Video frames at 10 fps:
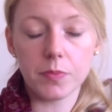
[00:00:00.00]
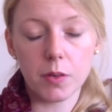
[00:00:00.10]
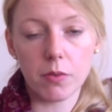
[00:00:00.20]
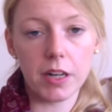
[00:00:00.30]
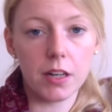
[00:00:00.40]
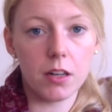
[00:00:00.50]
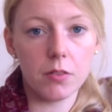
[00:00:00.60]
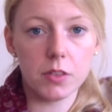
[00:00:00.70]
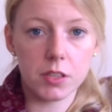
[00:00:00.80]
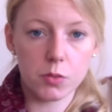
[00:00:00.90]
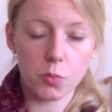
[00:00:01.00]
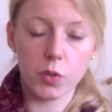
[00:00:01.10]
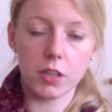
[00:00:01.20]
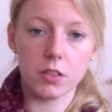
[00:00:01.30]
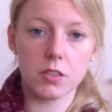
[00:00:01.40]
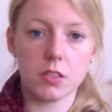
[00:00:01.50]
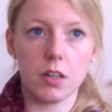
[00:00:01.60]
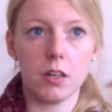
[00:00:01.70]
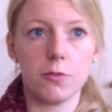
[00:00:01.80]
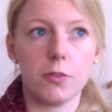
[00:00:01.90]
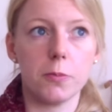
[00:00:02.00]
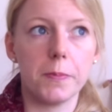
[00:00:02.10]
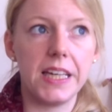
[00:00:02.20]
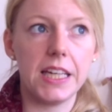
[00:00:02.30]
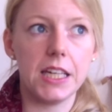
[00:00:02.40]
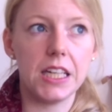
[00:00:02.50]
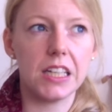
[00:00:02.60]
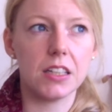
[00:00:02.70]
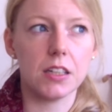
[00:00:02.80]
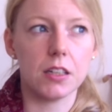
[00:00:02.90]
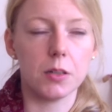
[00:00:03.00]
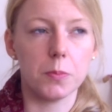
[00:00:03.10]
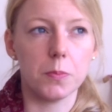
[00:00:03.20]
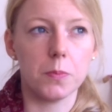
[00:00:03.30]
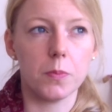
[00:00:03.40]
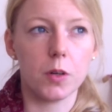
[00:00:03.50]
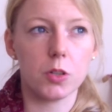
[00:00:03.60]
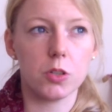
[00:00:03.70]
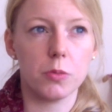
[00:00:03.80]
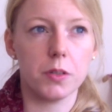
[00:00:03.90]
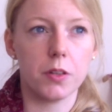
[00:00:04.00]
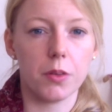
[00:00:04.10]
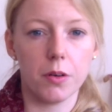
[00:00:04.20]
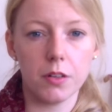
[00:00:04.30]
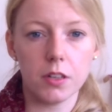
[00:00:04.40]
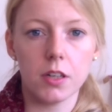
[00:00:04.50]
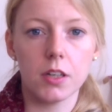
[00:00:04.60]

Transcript: right now. It will start for me October 3rd.